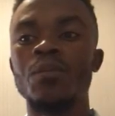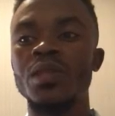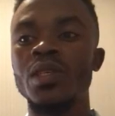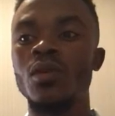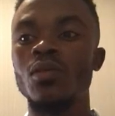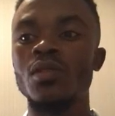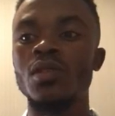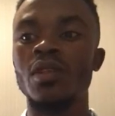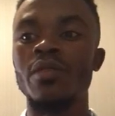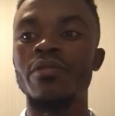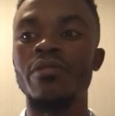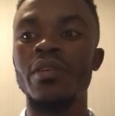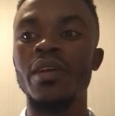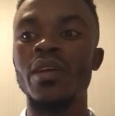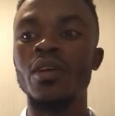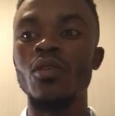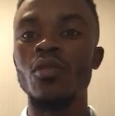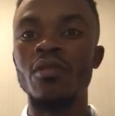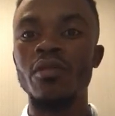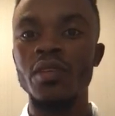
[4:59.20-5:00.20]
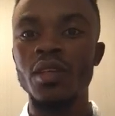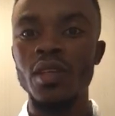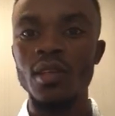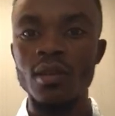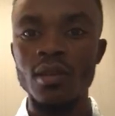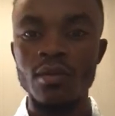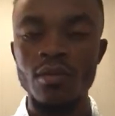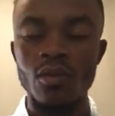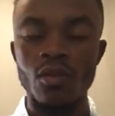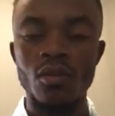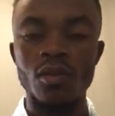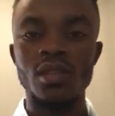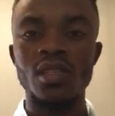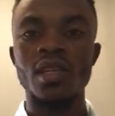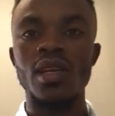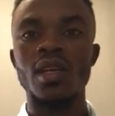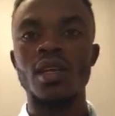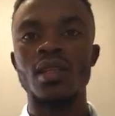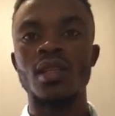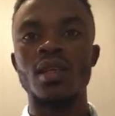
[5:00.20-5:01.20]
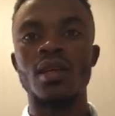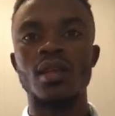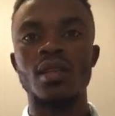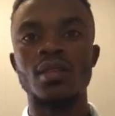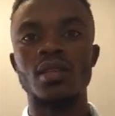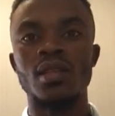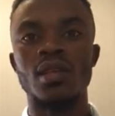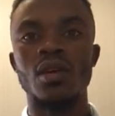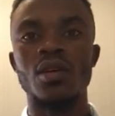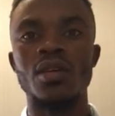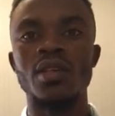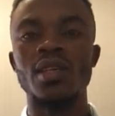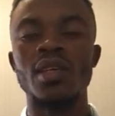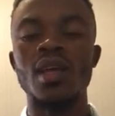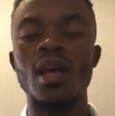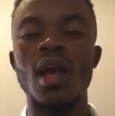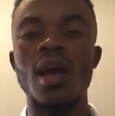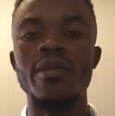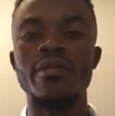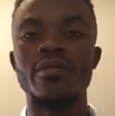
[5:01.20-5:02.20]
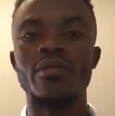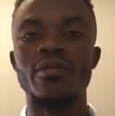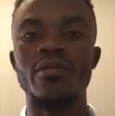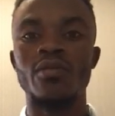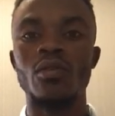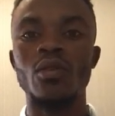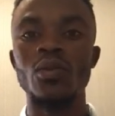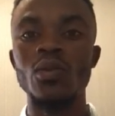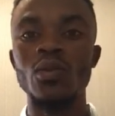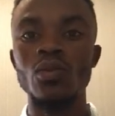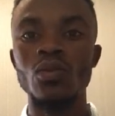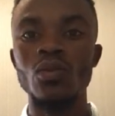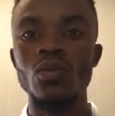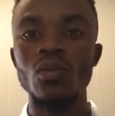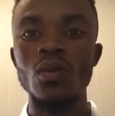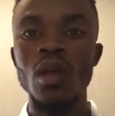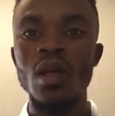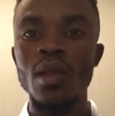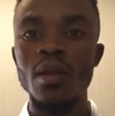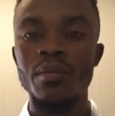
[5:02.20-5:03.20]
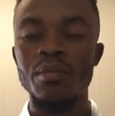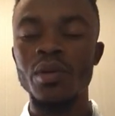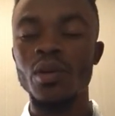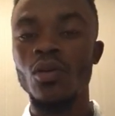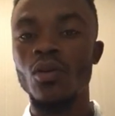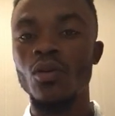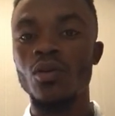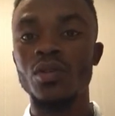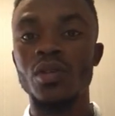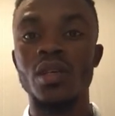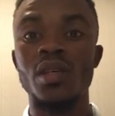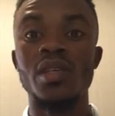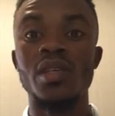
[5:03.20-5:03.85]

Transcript: they was afraid of him or saying that yeah, he have voodoo because